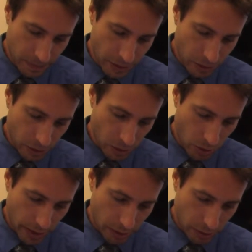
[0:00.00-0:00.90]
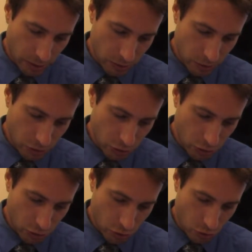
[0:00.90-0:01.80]
So go ahead and
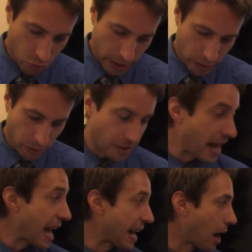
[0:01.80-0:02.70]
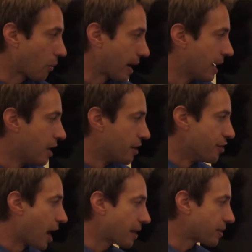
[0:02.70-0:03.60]
squiggle that out, right?
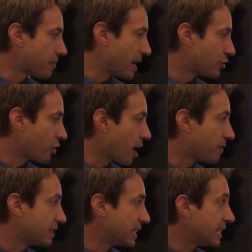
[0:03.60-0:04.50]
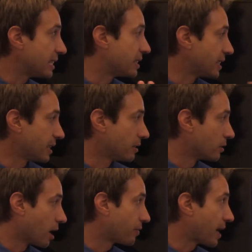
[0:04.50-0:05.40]
Not the measure of DEC,
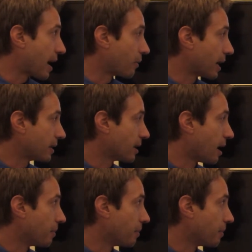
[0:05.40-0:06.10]
not that, right?